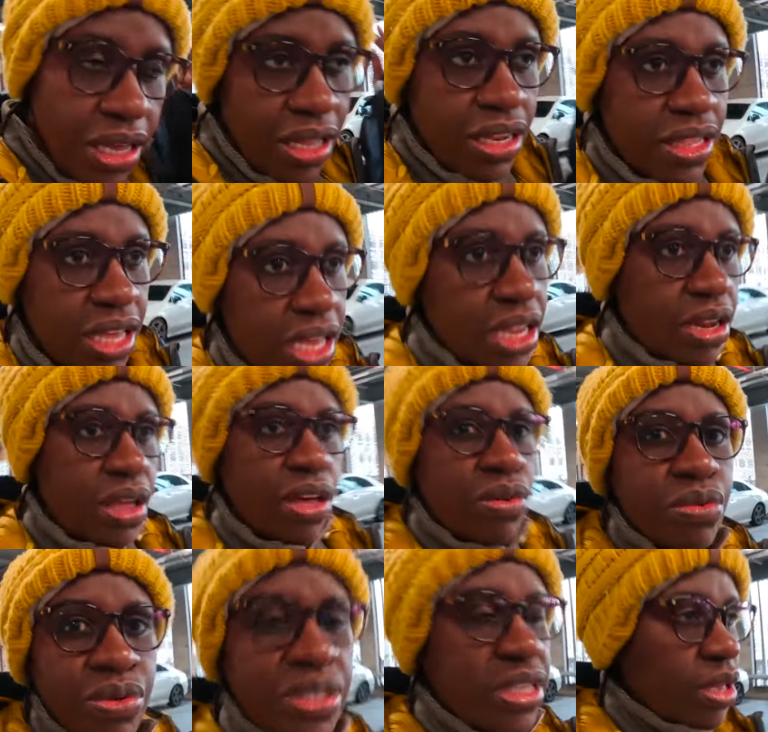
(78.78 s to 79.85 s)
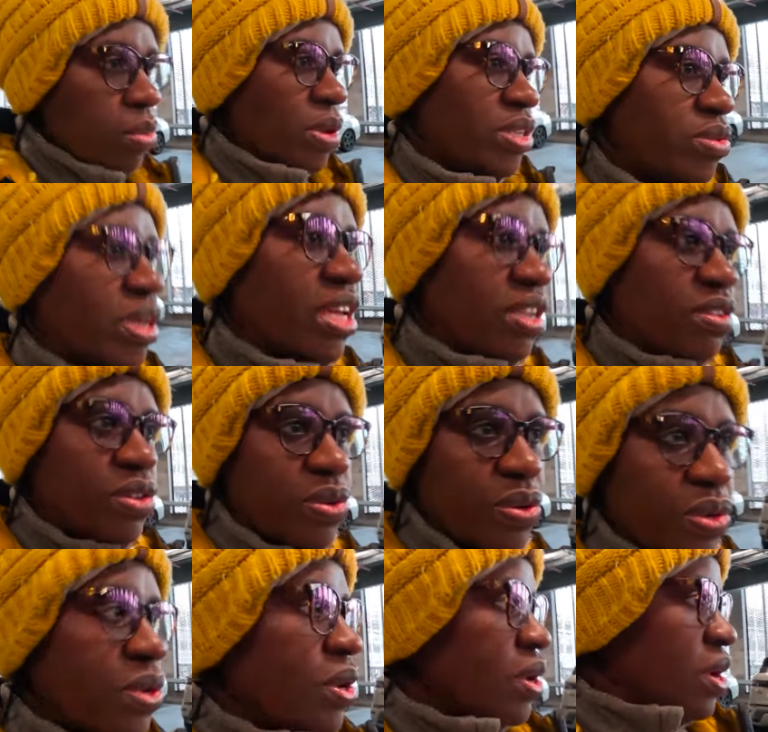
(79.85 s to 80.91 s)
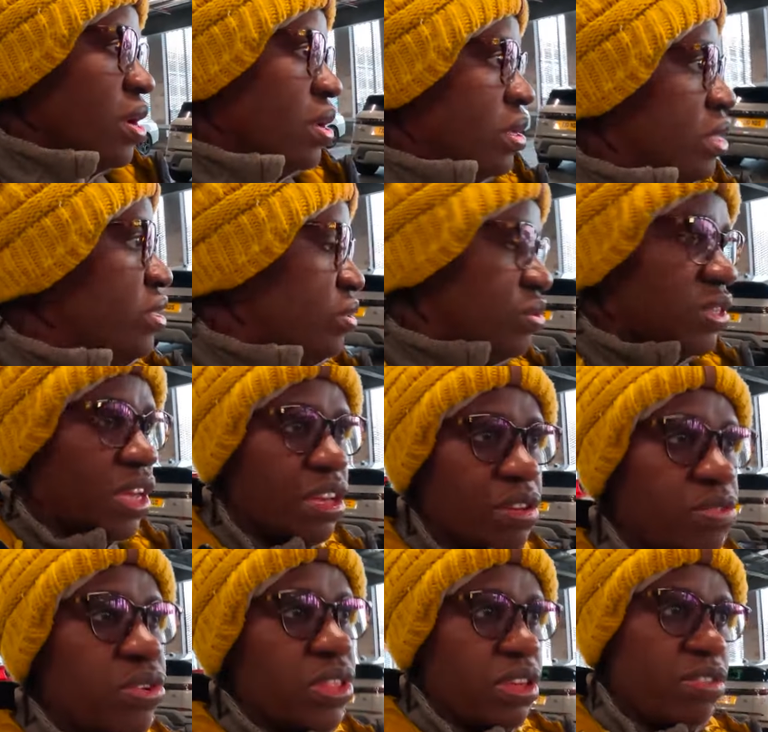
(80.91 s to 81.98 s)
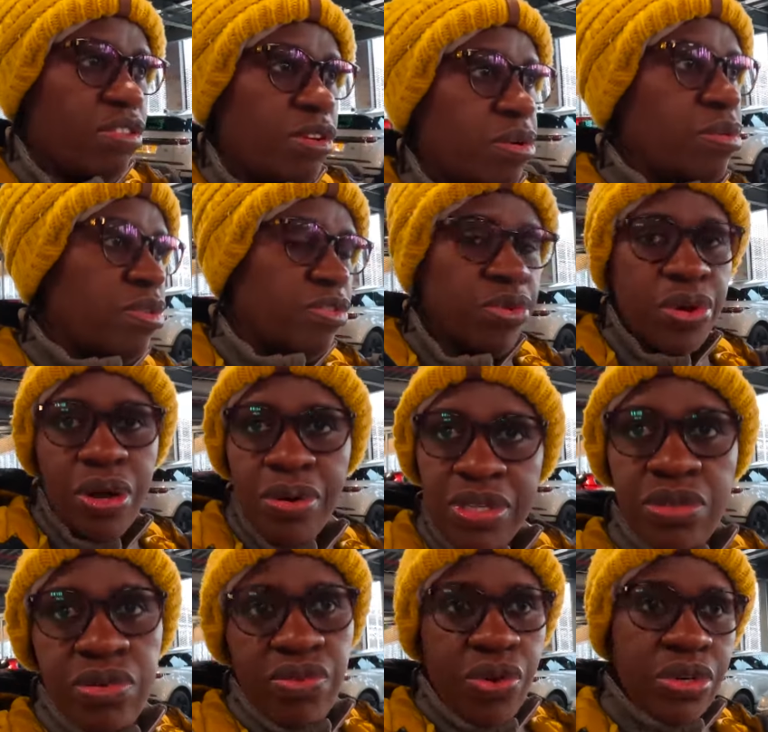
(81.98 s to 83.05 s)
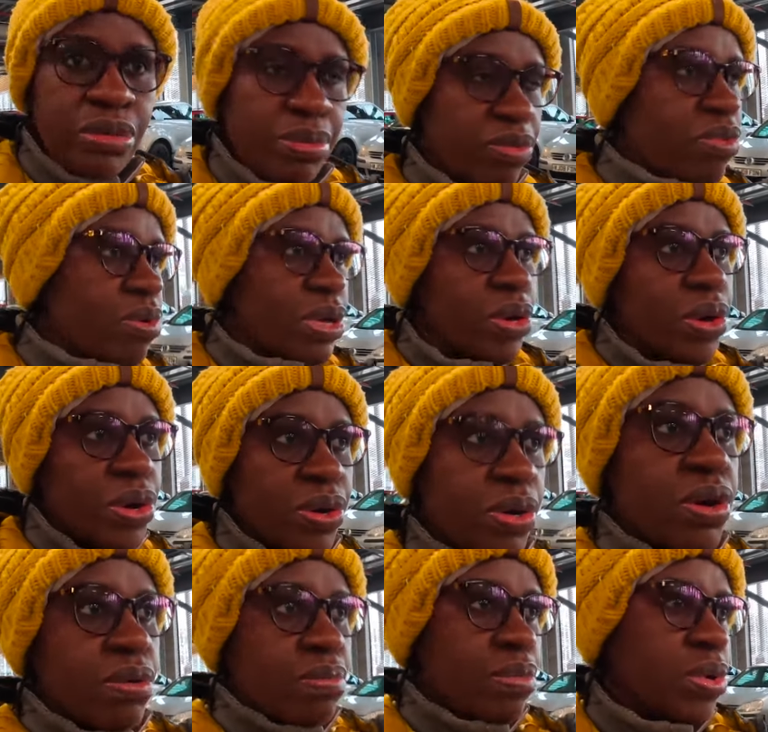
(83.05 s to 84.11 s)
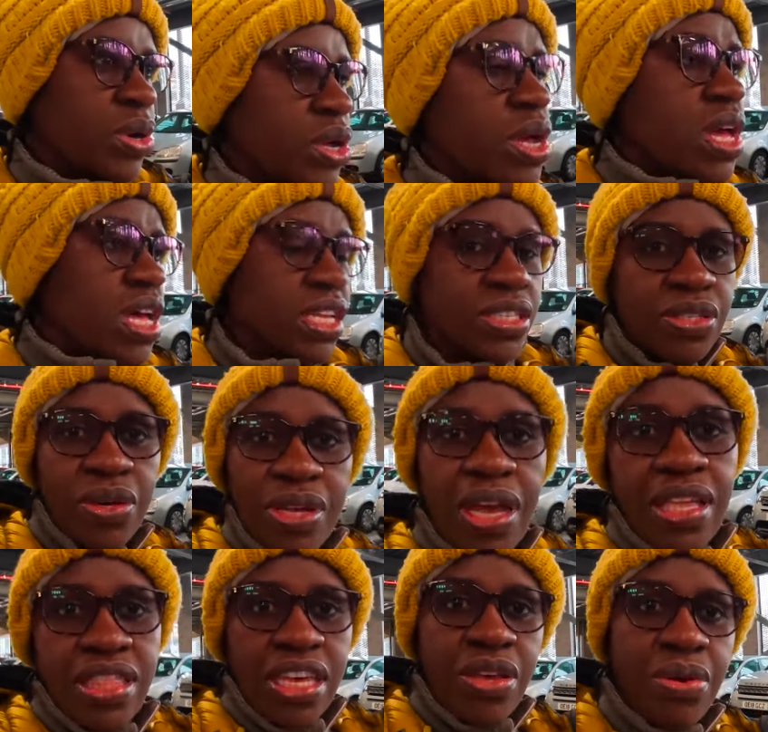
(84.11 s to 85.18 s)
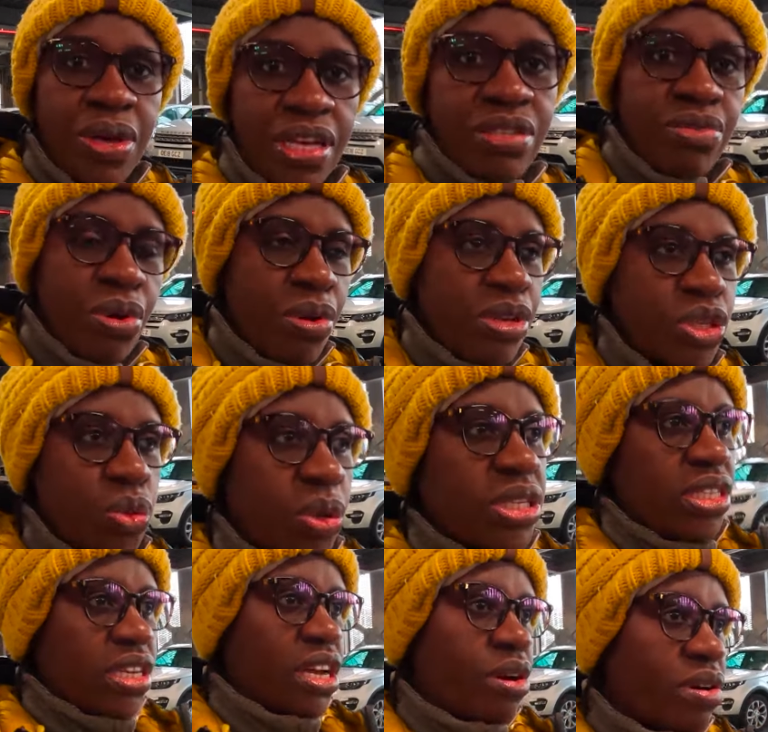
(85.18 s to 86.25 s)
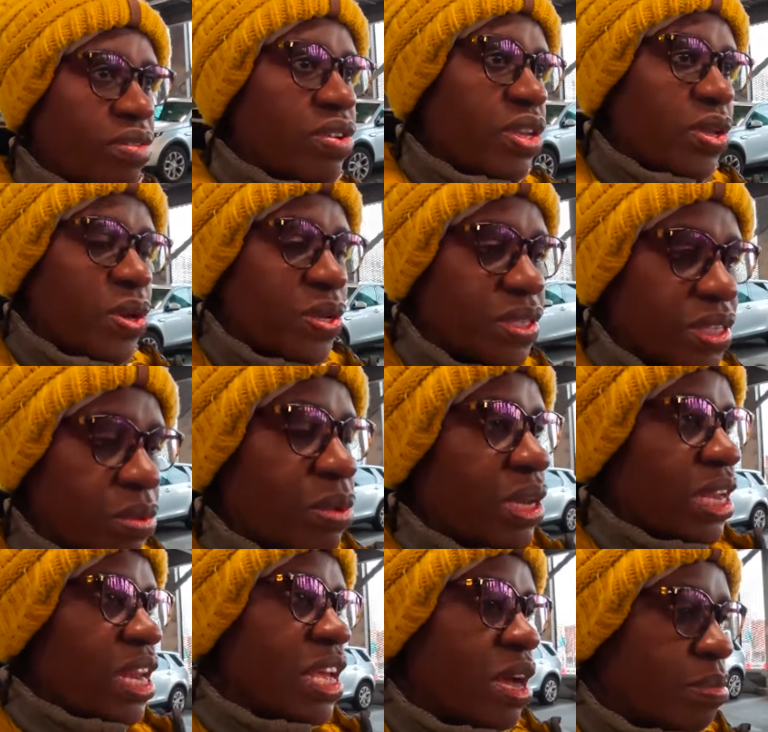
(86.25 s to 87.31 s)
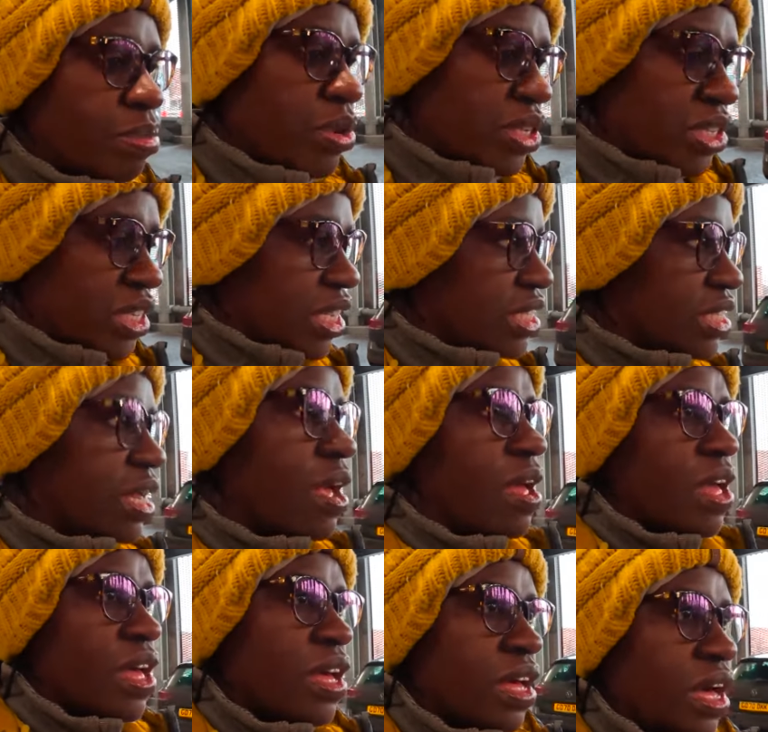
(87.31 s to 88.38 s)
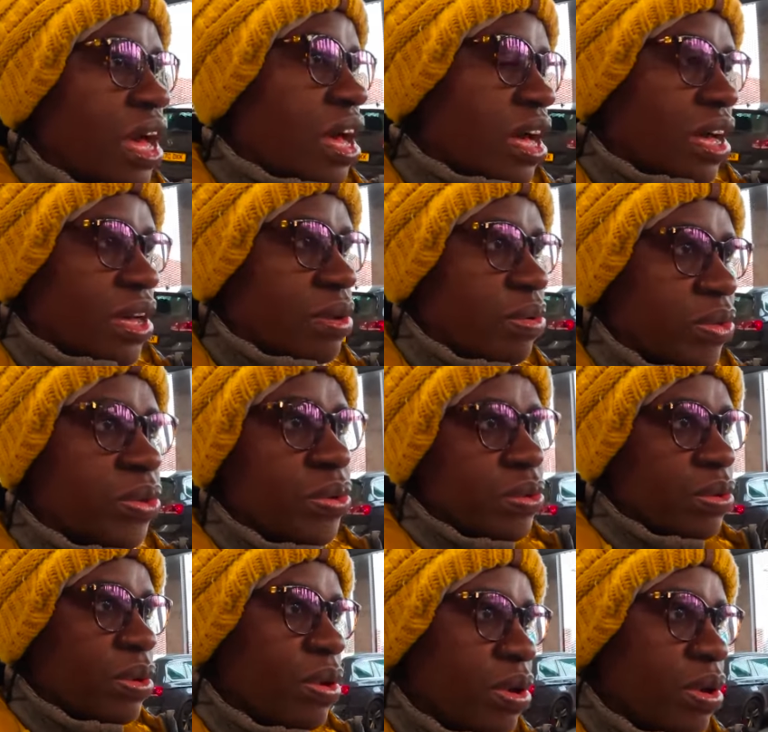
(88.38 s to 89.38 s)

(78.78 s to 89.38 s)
and then we'll see what we can do today for the few hours we've got before we go home. So yeah, thank you guys for always watching our videos. We really appreciate uh, you.